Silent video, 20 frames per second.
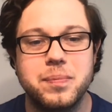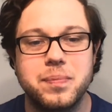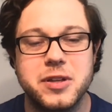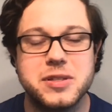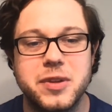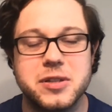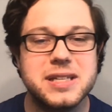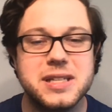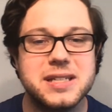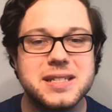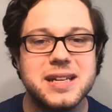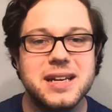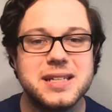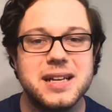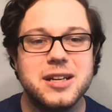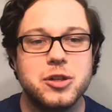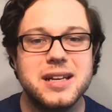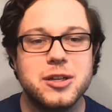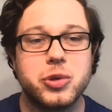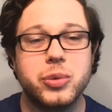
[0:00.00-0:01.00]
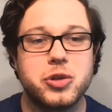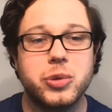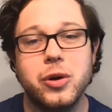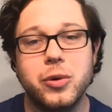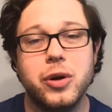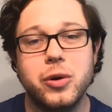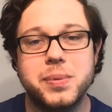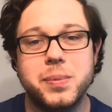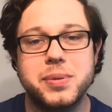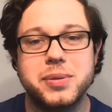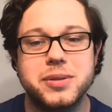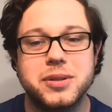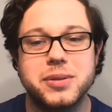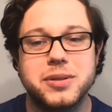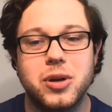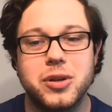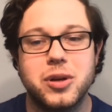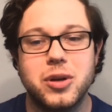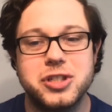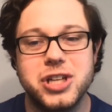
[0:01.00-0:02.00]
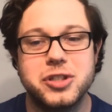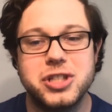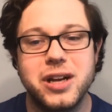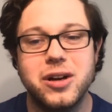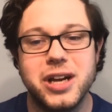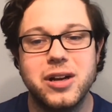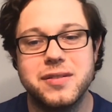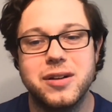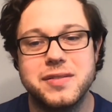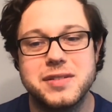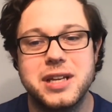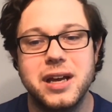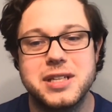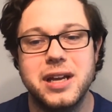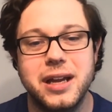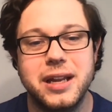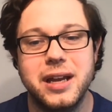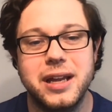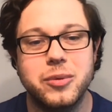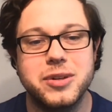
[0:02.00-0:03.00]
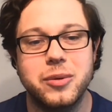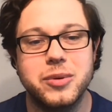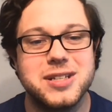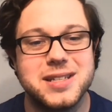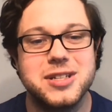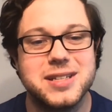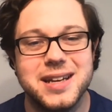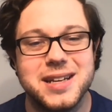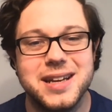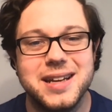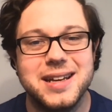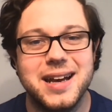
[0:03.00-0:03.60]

There's this trope called Chekhov's gun, which is